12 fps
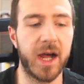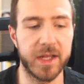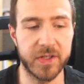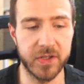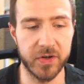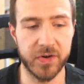
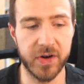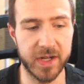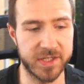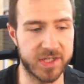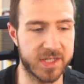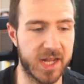Here
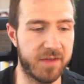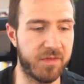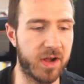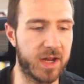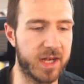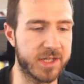I just have
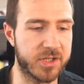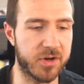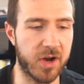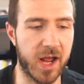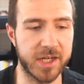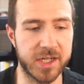a
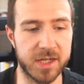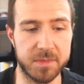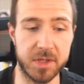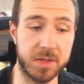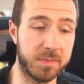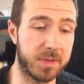cluster
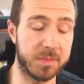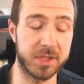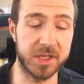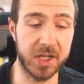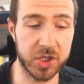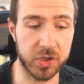item
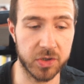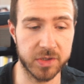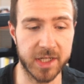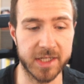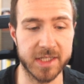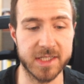
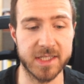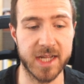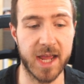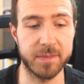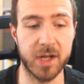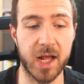implementation that
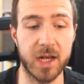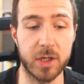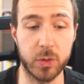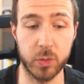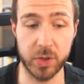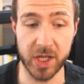accepts a
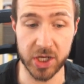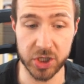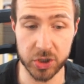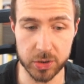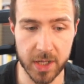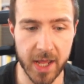
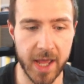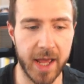location